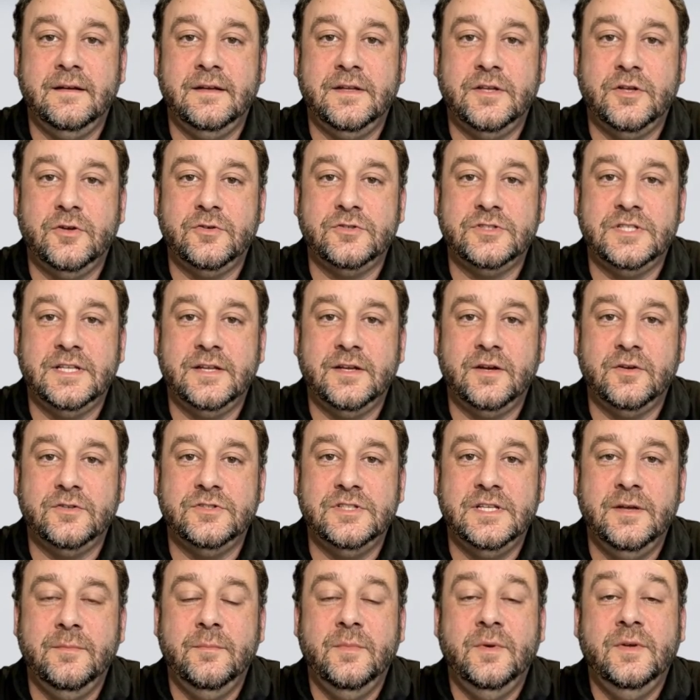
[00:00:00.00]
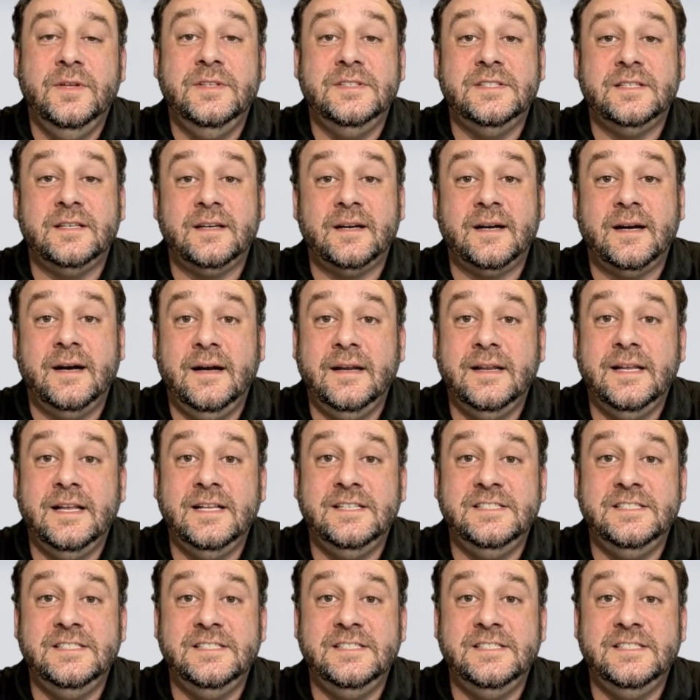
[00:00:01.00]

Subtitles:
Using those inputs, the